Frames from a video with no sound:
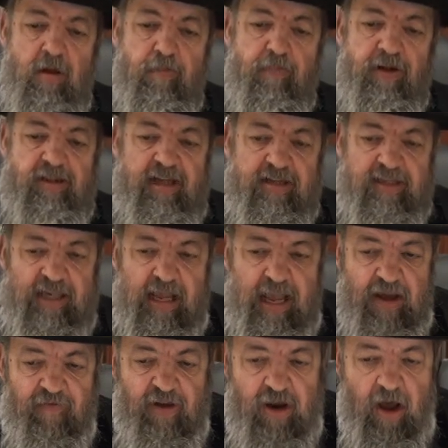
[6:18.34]
But there's
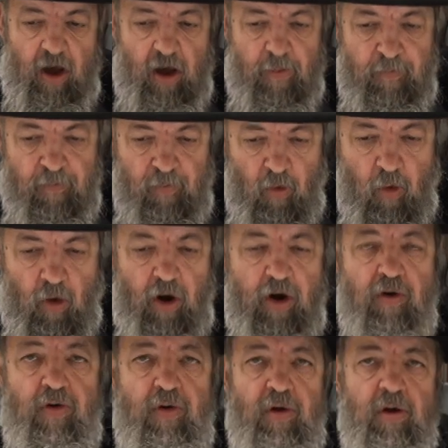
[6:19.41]
even a
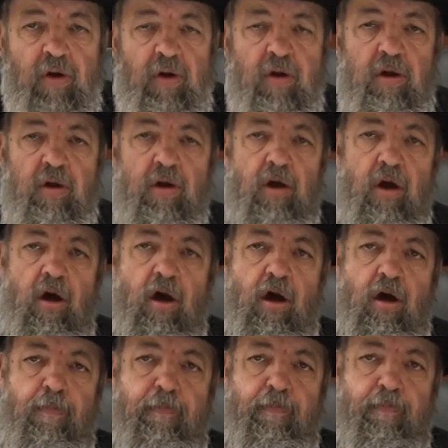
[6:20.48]
more
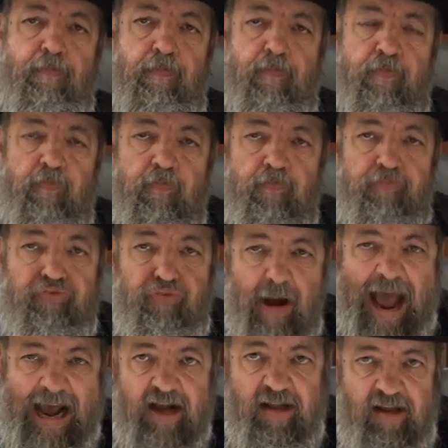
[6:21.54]
uh,
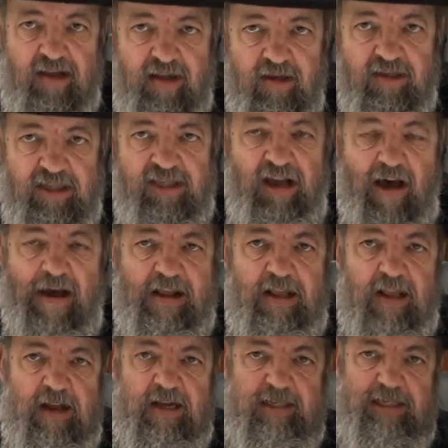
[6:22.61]
practical side
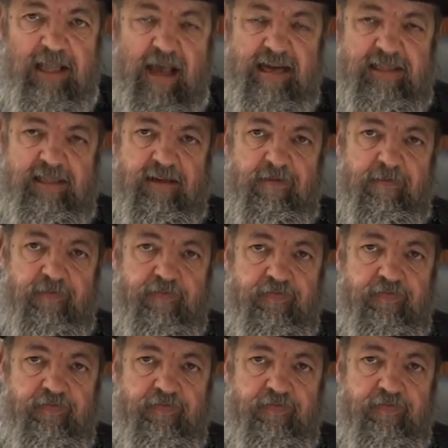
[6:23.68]
to this lesson.